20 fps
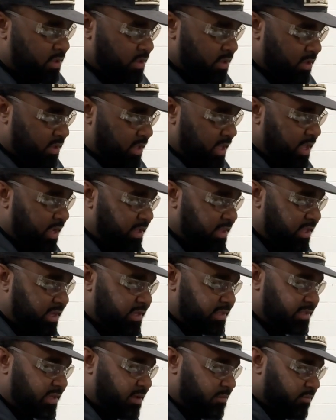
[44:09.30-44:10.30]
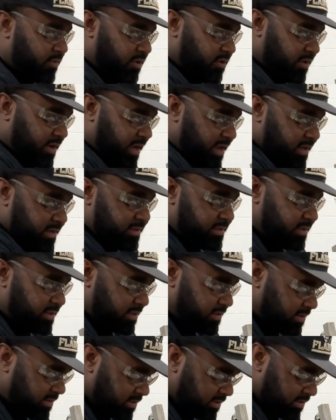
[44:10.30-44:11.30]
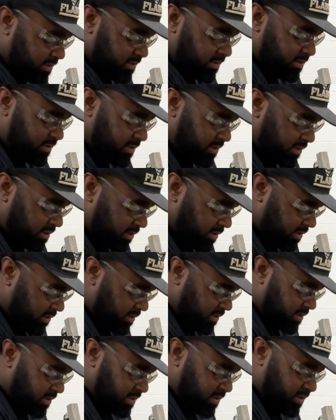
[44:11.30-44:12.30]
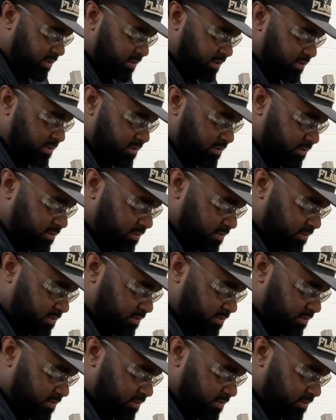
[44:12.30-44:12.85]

yeah, it cleans up real nice. You know,